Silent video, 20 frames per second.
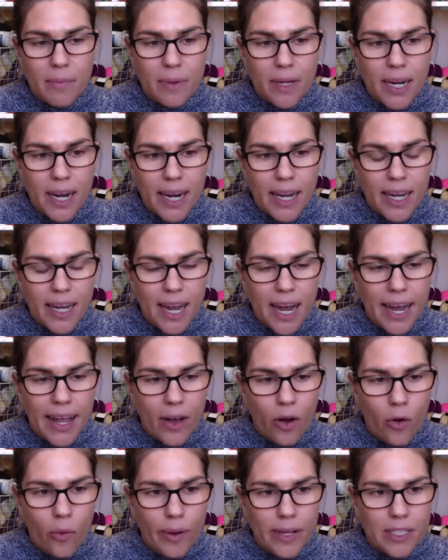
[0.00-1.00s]
but I
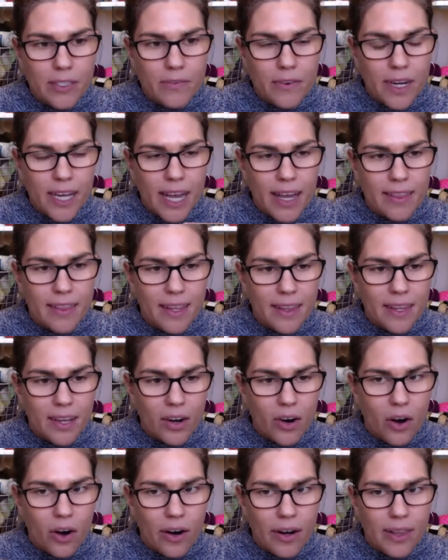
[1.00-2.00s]
always forget that
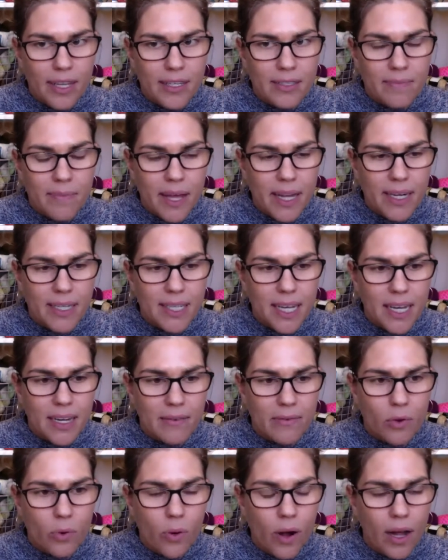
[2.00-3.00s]
there are these
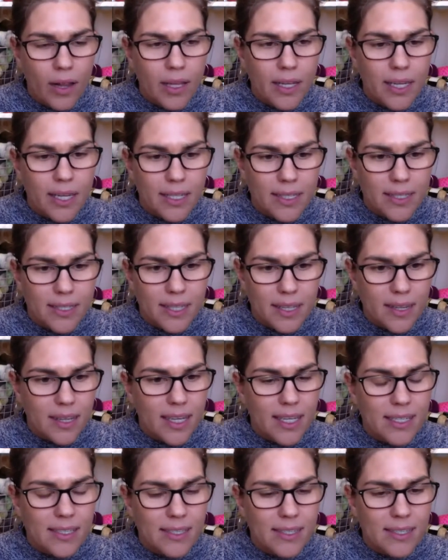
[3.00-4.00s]
meditative qualities to
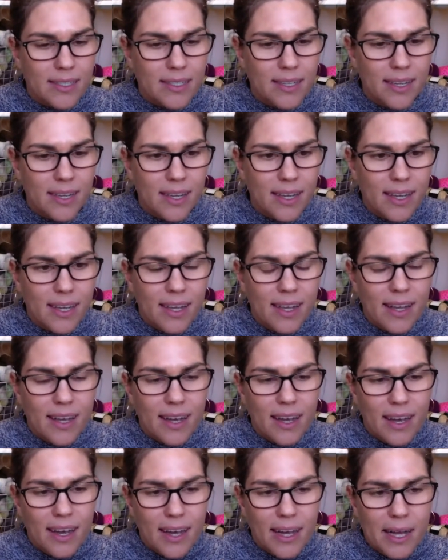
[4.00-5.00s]
this.
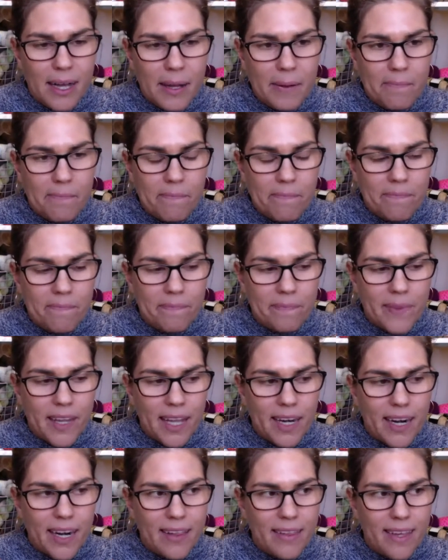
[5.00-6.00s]

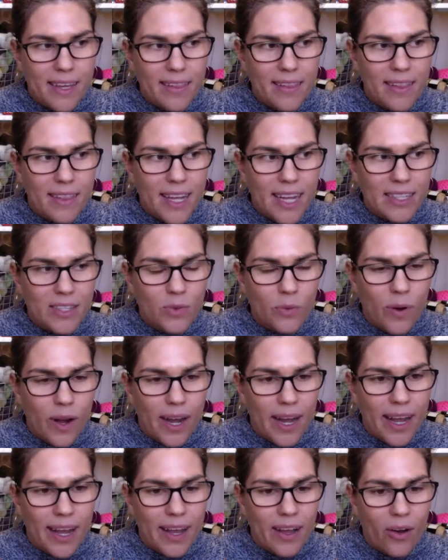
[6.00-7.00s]
And I think that that's
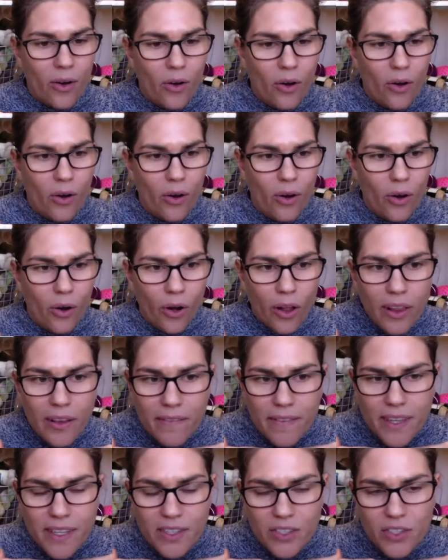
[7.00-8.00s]
why all
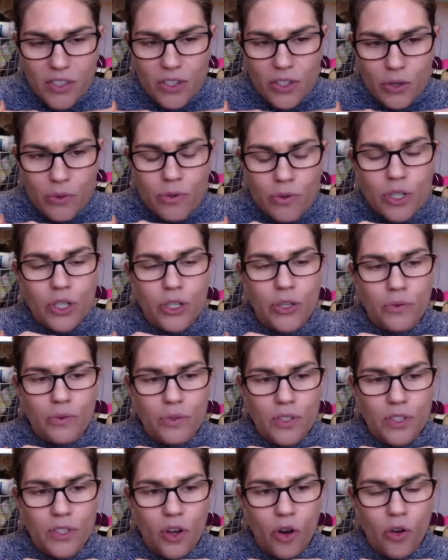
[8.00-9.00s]
of this suits you
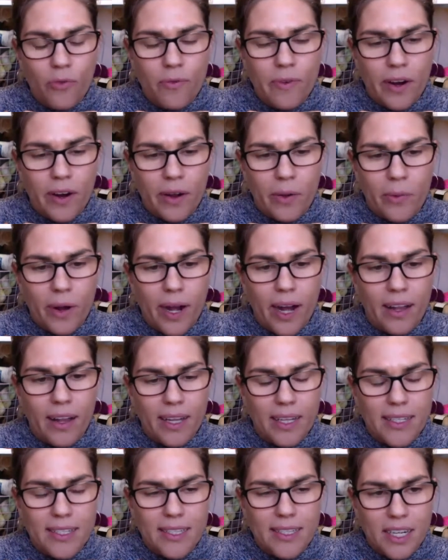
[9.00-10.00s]
so very well.
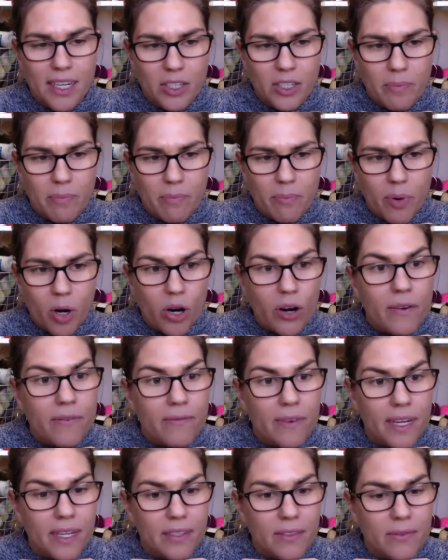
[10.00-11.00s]
It's such a
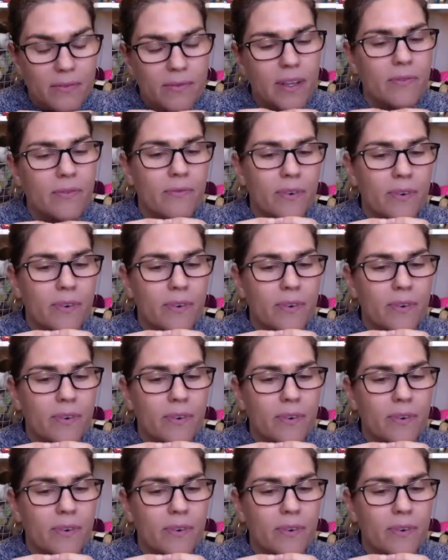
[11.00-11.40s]
perfect fit